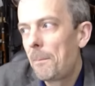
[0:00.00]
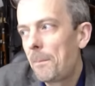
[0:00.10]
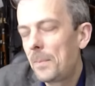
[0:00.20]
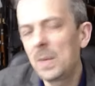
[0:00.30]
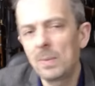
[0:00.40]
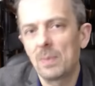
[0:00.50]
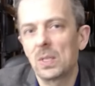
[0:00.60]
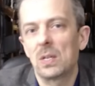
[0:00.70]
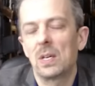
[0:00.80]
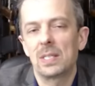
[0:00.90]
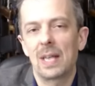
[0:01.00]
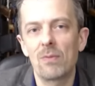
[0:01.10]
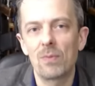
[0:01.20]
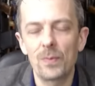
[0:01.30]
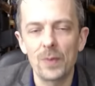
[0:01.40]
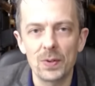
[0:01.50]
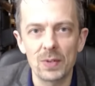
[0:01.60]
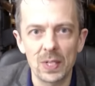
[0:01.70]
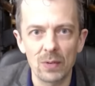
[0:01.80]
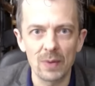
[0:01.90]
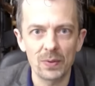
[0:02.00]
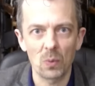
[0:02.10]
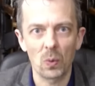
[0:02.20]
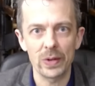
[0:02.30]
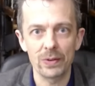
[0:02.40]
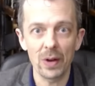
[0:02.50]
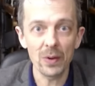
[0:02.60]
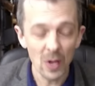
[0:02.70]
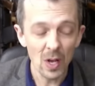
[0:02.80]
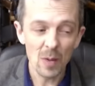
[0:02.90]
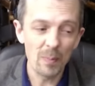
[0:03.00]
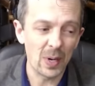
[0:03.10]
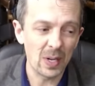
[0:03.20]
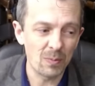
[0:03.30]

sometimes it's nice to have futuristic riffs on what you know, but I